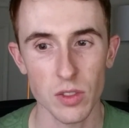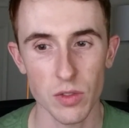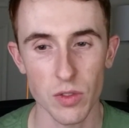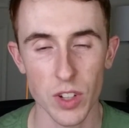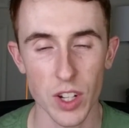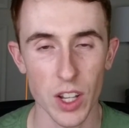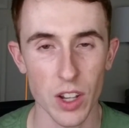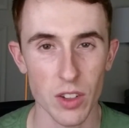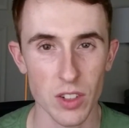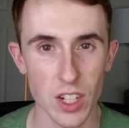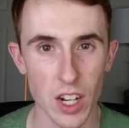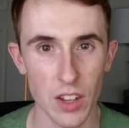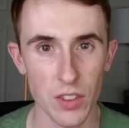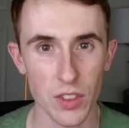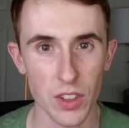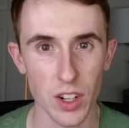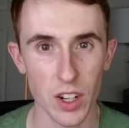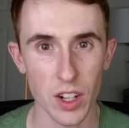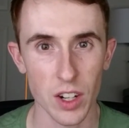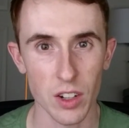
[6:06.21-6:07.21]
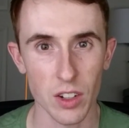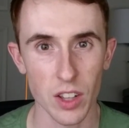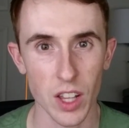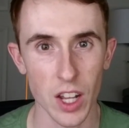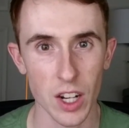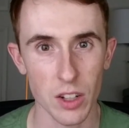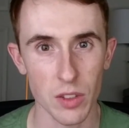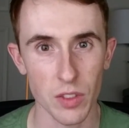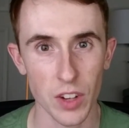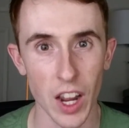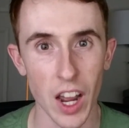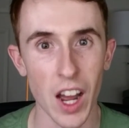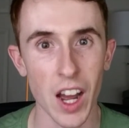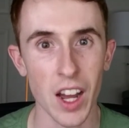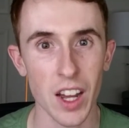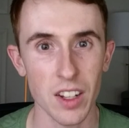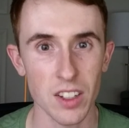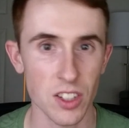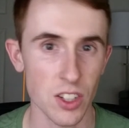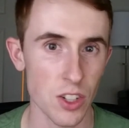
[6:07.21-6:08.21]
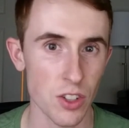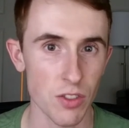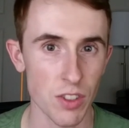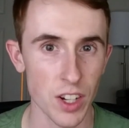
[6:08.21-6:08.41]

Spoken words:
videos out there, a lot of guides that you